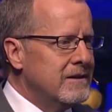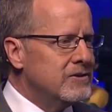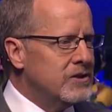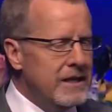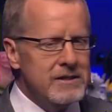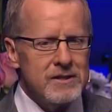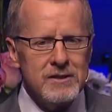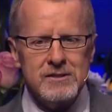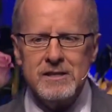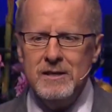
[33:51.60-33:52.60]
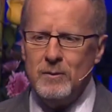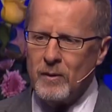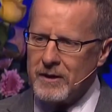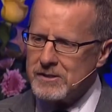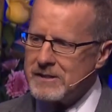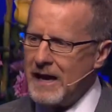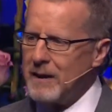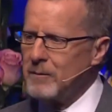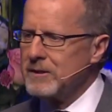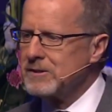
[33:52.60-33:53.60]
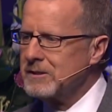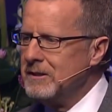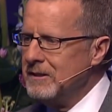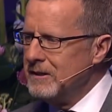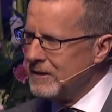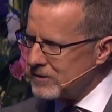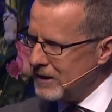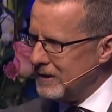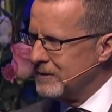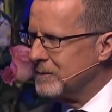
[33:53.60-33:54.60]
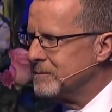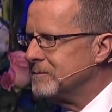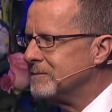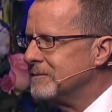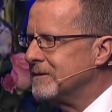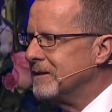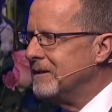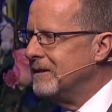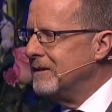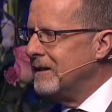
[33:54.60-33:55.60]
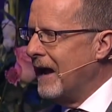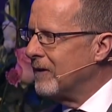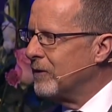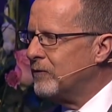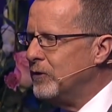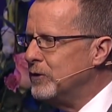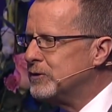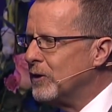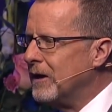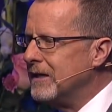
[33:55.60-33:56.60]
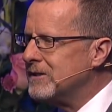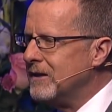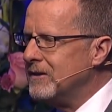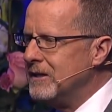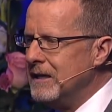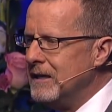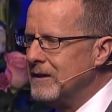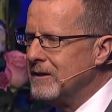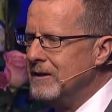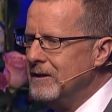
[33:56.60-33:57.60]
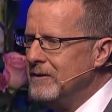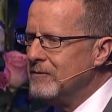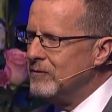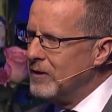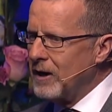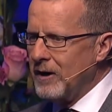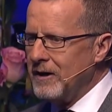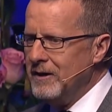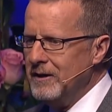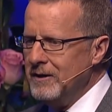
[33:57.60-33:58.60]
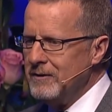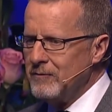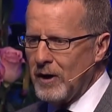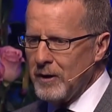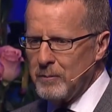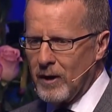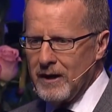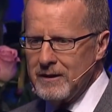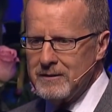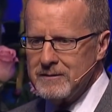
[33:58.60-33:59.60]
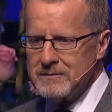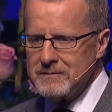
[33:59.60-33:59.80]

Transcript: Jesus will establish His kingdom. And the future is indeed very, very bright.